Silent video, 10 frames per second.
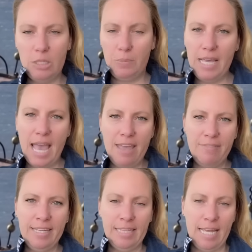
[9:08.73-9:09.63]

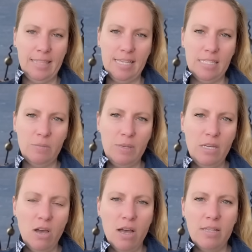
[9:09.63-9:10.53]
behaving like this,
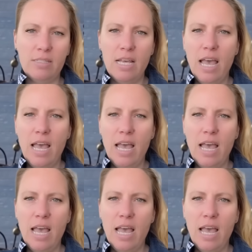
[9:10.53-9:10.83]
because